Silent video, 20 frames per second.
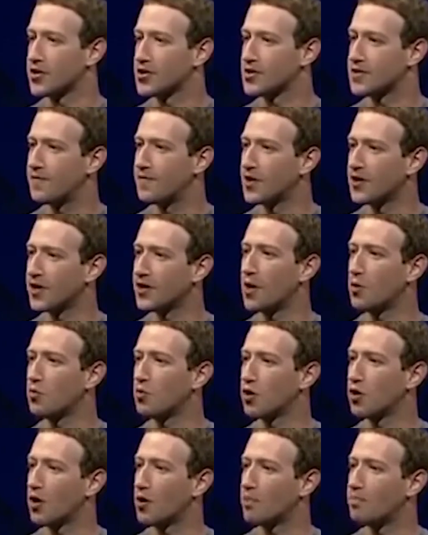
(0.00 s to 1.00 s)
a thumbs up
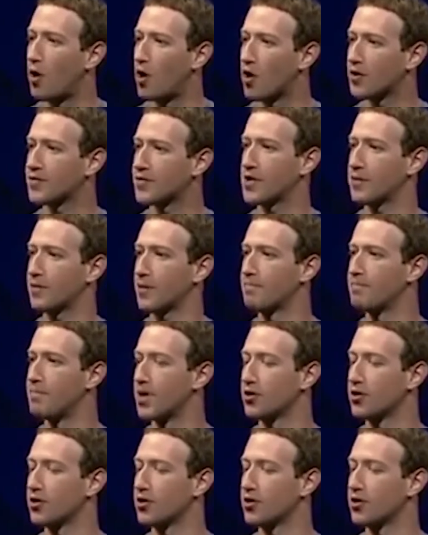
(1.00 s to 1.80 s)
and smash